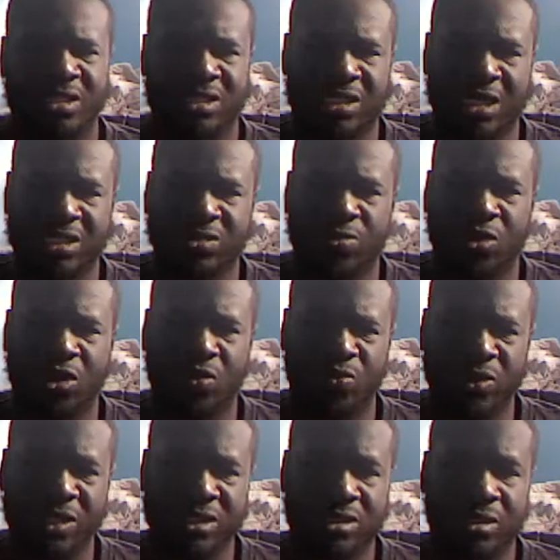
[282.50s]
That's part of
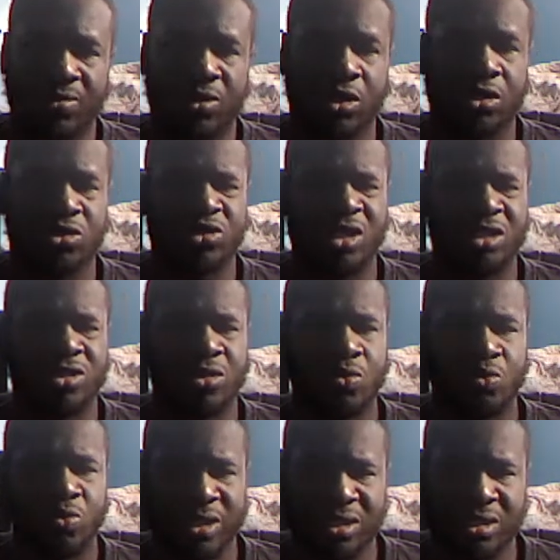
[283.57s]
wisdom. Try to show
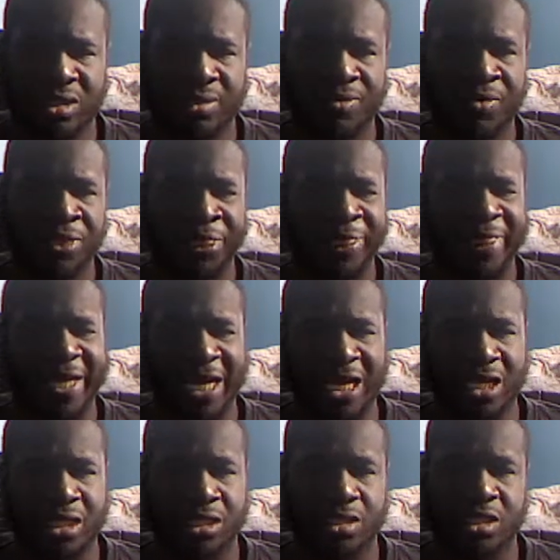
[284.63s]
wisdom,
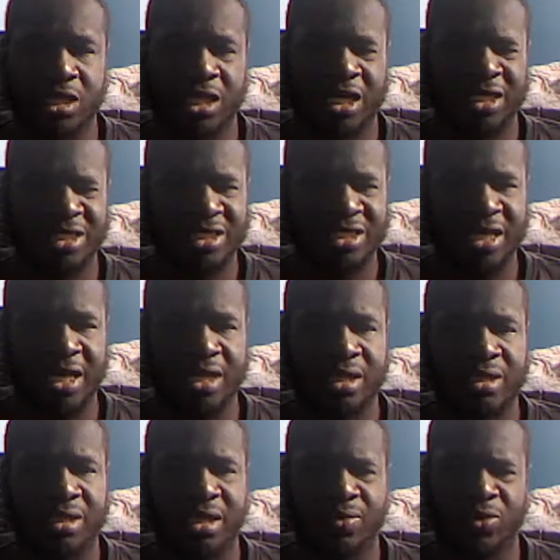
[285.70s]
knowledge,
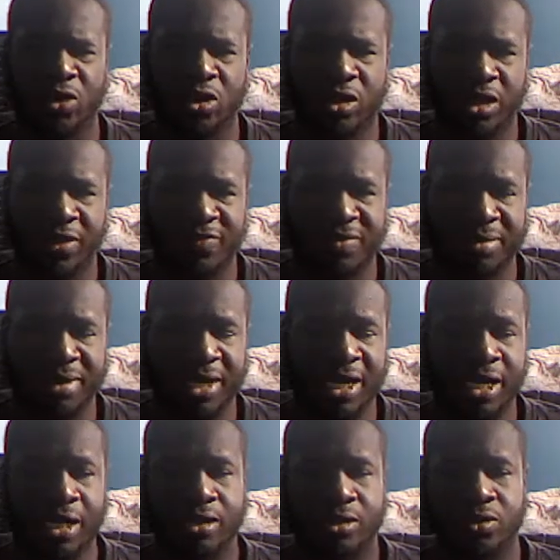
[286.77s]
understanding that we all get from
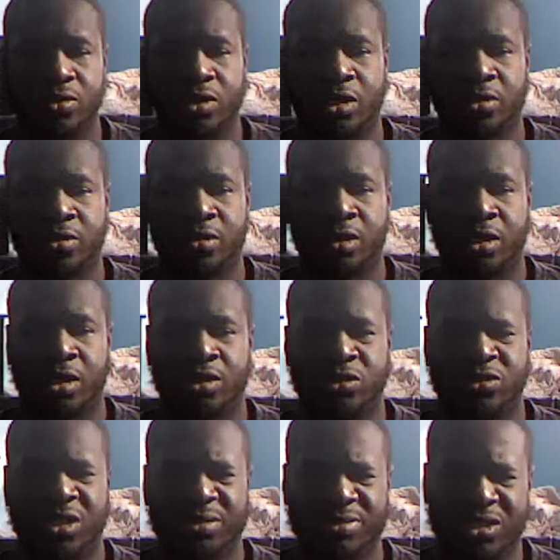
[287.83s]
God.
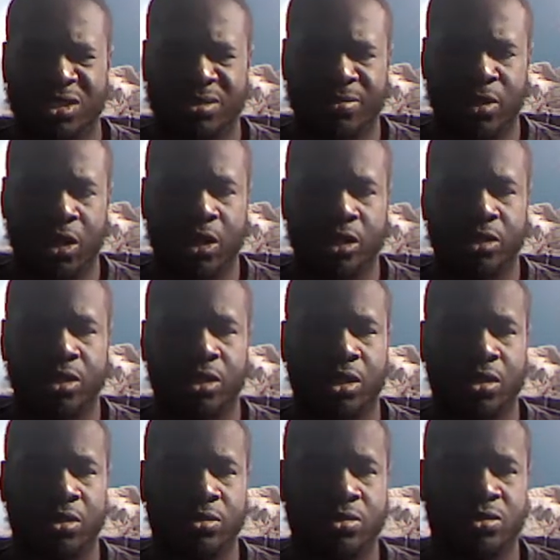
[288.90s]
Try to be smart.
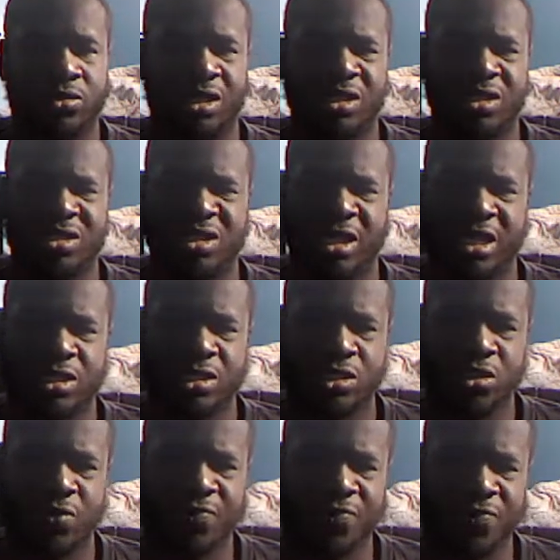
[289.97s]
Try to
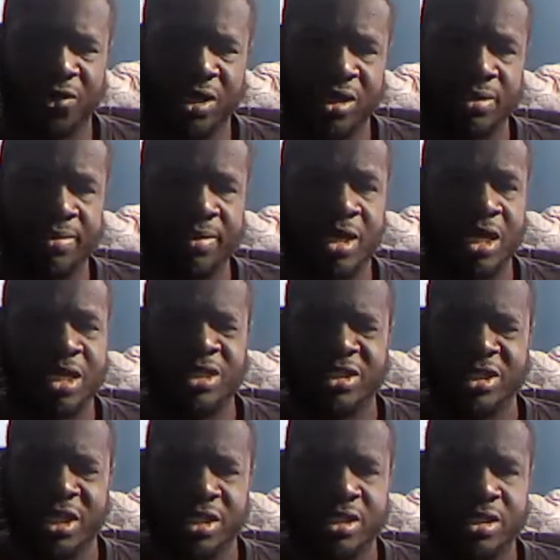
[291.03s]
execute freedom,
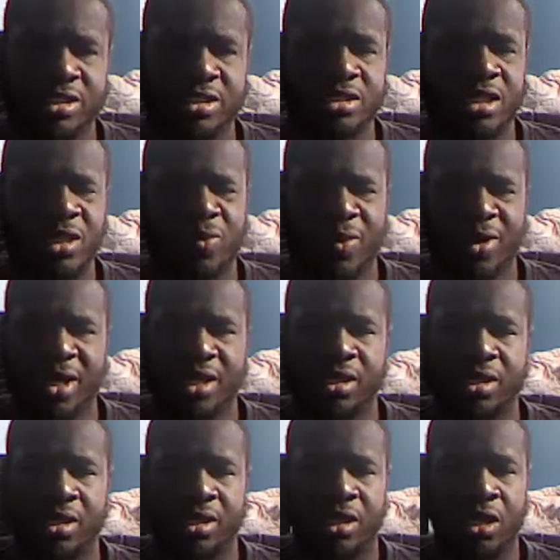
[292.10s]
justice,
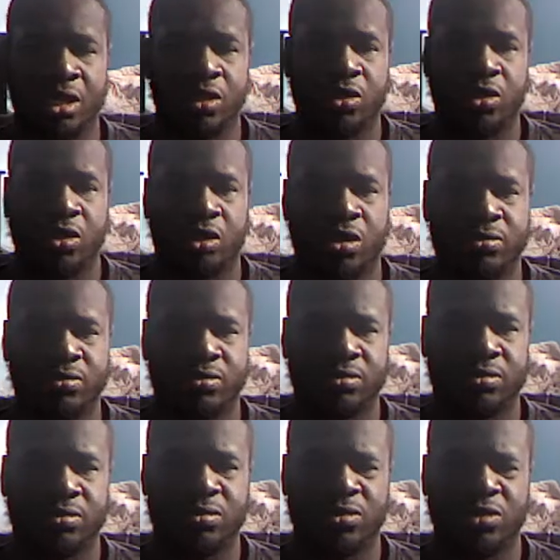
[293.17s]
equality. You know,
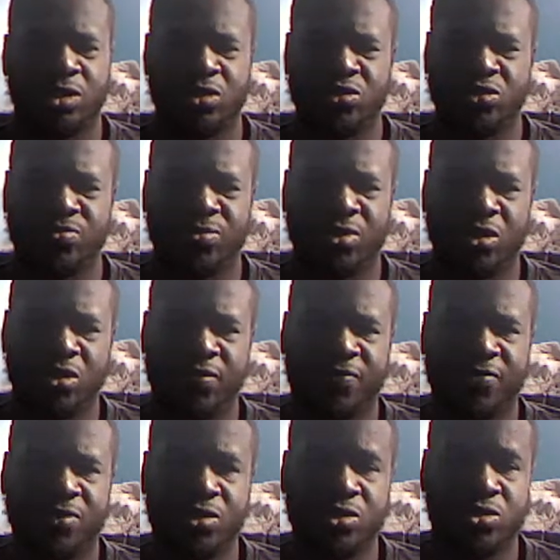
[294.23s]
Don't blow your
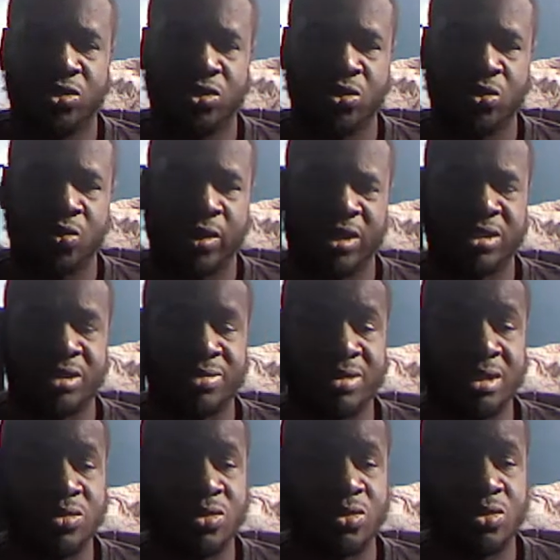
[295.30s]
fuse too quick.
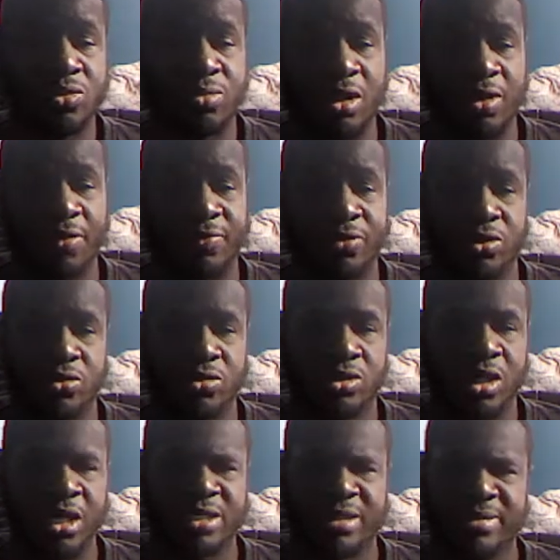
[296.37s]
Sometimes we do blow our fuse.
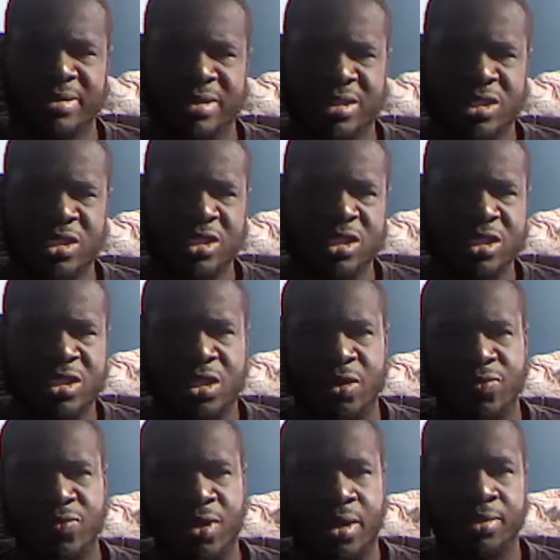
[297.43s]
Sometimes it's good to
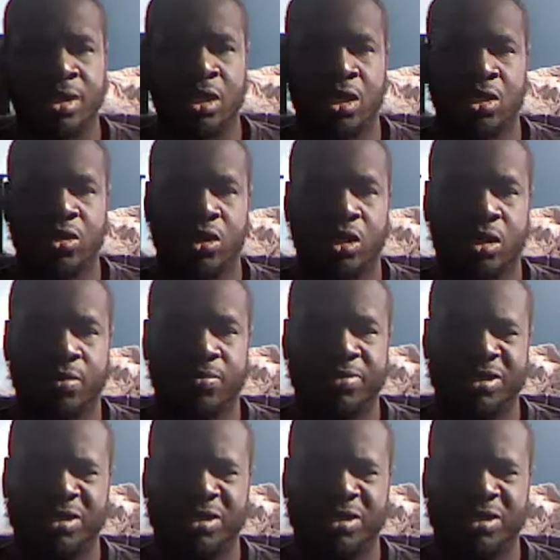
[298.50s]
erupt, you know.